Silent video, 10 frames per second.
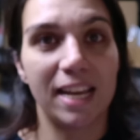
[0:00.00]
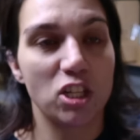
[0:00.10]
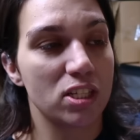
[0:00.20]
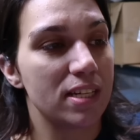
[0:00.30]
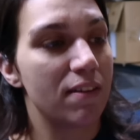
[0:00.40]
I
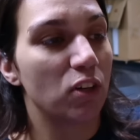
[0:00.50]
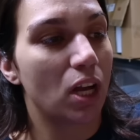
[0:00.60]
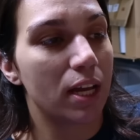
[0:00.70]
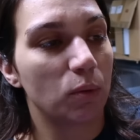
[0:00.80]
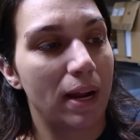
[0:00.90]
just never
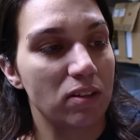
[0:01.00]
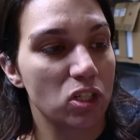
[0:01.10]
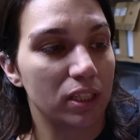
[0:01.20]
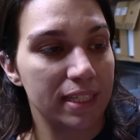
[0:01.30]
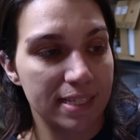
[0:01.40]
got around
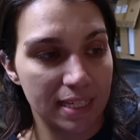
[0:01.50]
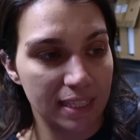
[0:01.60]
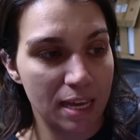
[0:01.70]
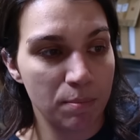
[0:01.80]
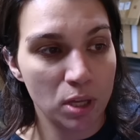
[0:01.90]
to listing
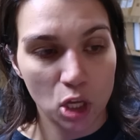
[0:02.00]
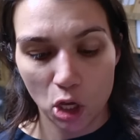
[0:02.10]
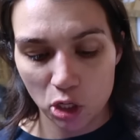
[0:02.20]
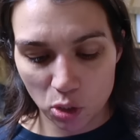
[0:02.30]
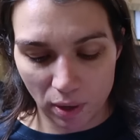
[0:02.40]
them.
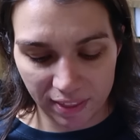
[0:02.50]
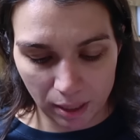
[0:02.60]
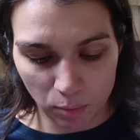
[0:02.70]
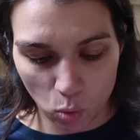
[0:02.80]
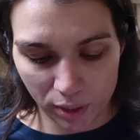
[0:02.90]
So I
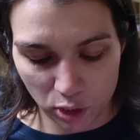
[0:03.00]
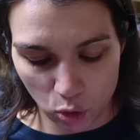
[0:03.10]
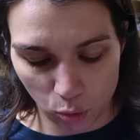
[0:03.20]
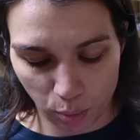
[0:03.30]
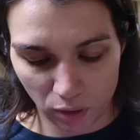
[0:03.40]
think I'm going
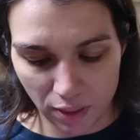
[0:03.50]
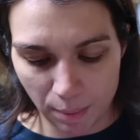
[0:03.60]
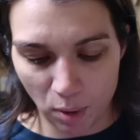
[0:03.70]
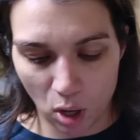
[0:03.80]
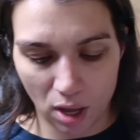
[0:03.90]
to put
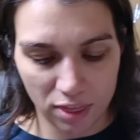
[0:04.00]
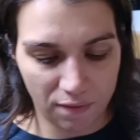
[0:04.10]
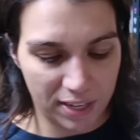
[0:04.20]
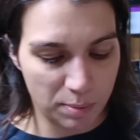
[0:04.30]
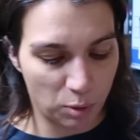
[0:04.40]
them on the
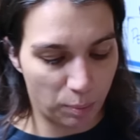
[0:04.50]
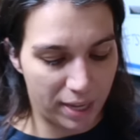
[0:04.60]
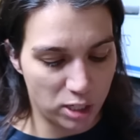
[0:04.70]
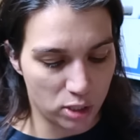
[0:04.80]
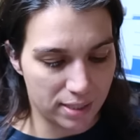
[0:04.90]
Facebook
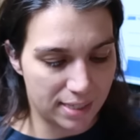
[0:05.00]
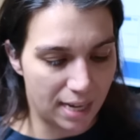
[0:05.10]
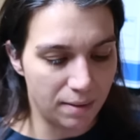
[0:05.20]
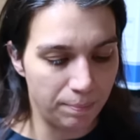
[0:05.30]
page instead.